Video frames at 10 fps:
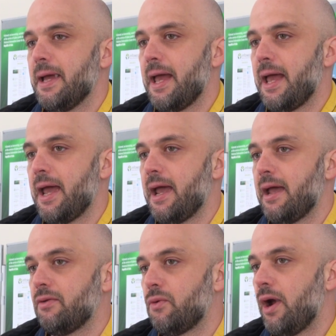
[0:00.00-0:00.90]

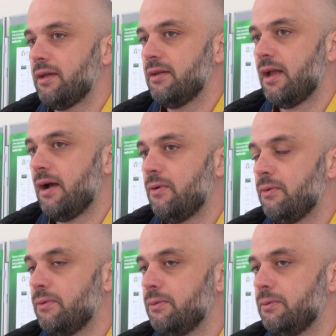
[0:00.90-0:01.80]
and right
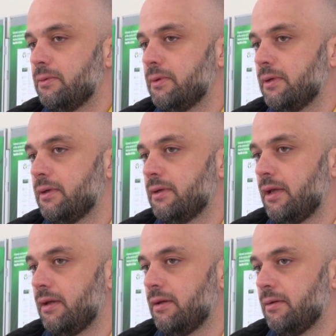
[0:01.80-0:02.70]
now,
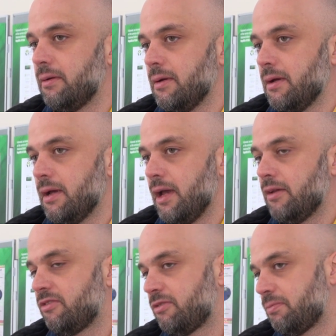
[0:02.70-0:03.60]
the,
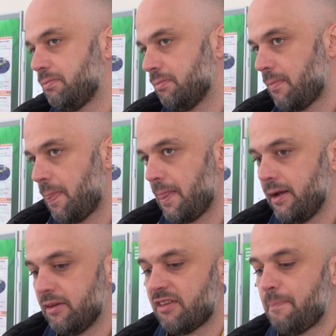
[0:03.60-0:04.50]
it's
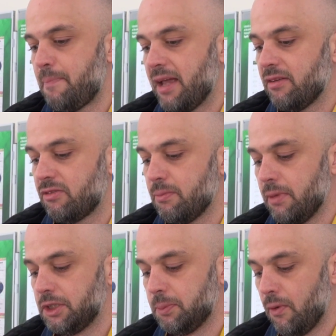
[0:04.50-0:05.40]
it depends
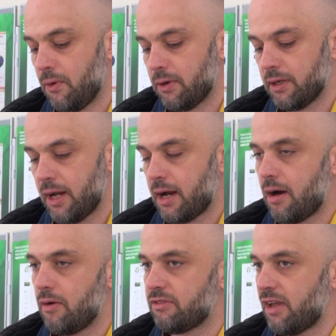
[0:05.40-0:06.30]
much more the
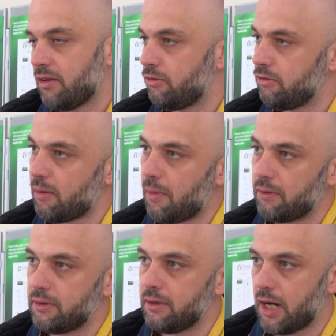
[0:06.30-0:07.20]
consensus
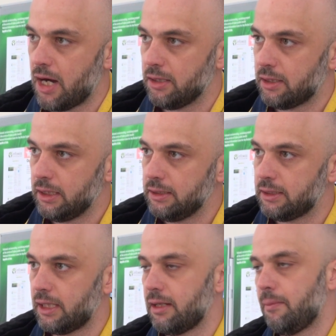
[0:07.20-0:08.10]
about the
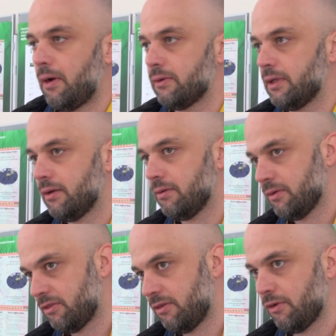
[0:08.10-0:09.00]
countries and about the
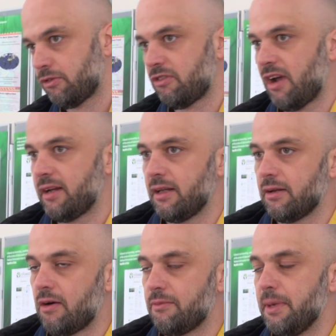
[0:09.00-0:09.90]
civil society
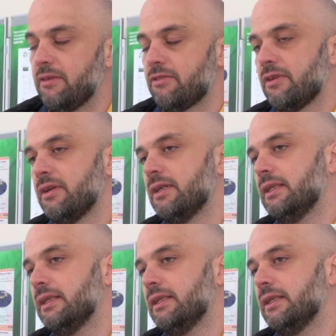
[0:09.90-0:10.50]
and governments.